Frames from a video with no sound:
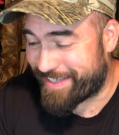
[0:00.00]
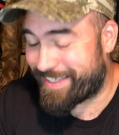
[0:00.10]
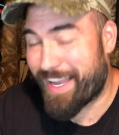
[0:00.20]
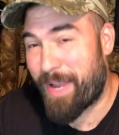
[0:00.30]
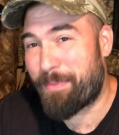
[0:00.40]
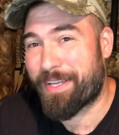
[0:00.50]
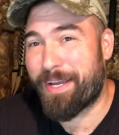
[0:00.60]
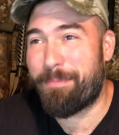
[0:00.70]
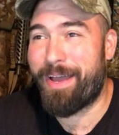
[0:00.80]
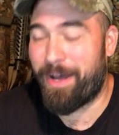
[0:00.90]
his time to
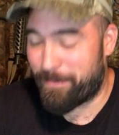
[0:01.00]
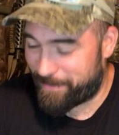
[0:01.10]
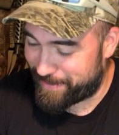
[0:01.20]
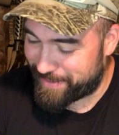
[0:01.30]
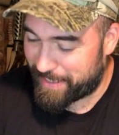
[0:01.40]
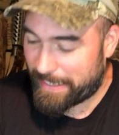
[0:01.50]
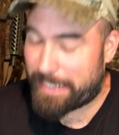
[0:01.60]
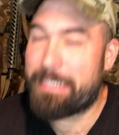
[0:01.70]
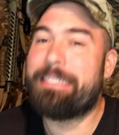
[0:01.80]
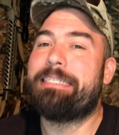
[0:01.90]
come help. And it's like,
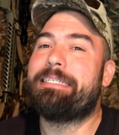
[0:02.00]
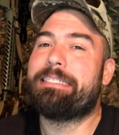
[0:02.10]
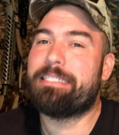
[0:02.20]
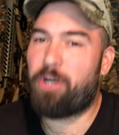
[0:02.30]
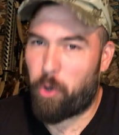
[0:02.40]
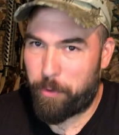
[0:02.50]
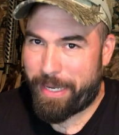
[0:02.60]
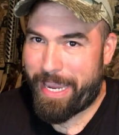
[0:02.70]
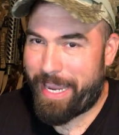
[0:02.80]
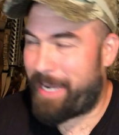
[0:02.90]

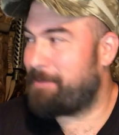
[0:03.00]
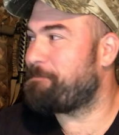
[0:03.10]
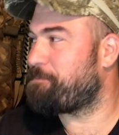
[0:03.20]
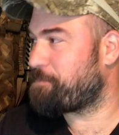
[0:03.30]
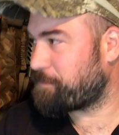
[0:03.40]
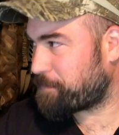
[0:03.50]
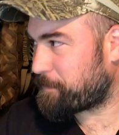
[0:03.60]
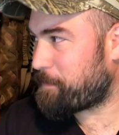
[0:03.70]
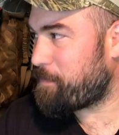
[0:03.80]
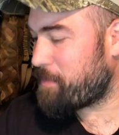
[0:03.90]
okay.
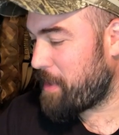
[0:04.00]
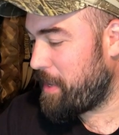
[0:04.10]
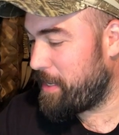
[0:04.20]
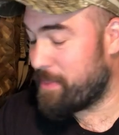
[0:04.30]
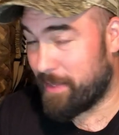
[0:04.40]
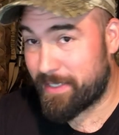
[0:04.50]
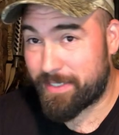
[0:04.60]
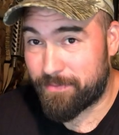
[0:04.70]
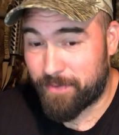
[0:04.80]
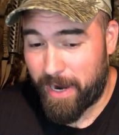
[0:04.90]
in this
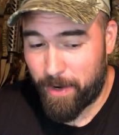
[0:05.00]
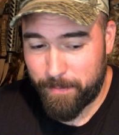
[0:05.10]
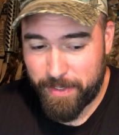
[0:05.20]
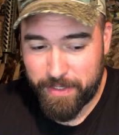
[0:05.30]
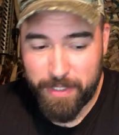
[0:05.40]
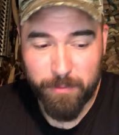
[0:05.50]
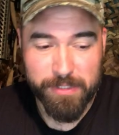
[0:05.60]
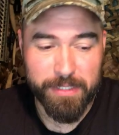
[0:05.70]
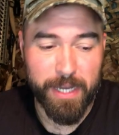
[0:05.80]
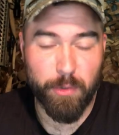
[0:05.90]
environment, he
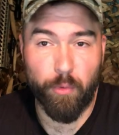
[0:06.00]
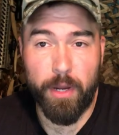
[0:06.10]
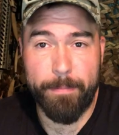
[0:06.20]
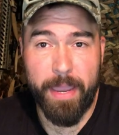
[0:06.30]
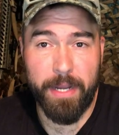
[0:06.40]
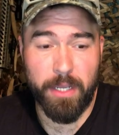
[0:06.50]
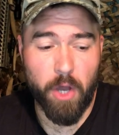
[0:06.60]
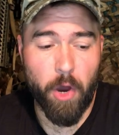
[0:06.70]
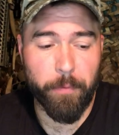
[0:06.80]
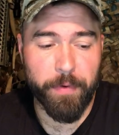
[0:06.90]
was not Gray Manning
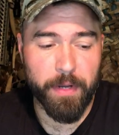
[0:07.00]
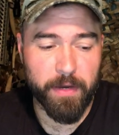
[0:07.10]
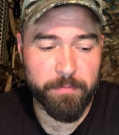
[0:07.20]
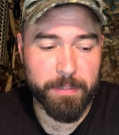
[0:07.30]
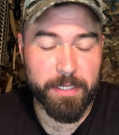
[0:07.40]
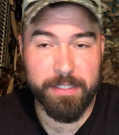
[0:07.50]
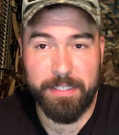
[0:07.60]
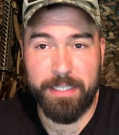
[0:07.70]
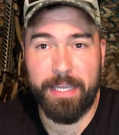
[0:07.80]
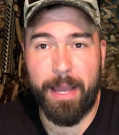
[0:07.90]
hard enough because
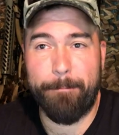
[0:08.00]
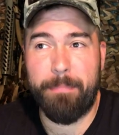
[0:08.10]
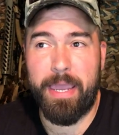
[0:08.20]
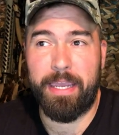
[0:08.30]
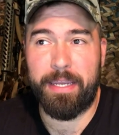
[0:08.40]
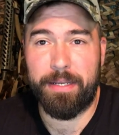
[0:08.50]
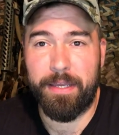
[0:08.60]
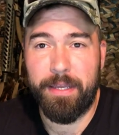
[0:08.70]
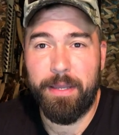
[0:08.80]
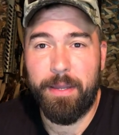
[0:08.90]
he got made
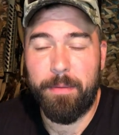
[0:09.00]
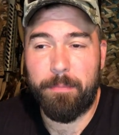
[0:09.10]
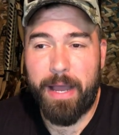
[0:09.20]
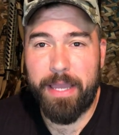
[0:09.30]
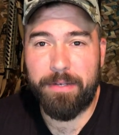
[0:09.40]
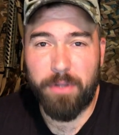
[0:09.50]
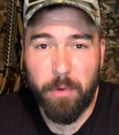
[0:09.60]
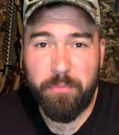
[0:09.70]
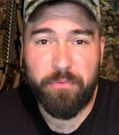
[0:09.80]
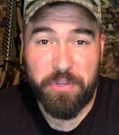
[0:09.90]
by a
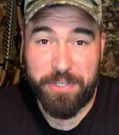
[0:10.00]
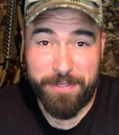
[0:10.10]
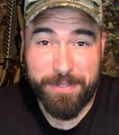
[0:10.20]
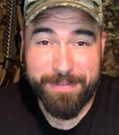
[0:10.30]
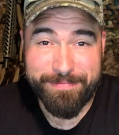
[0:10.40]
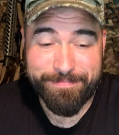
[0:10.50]
dope fiend,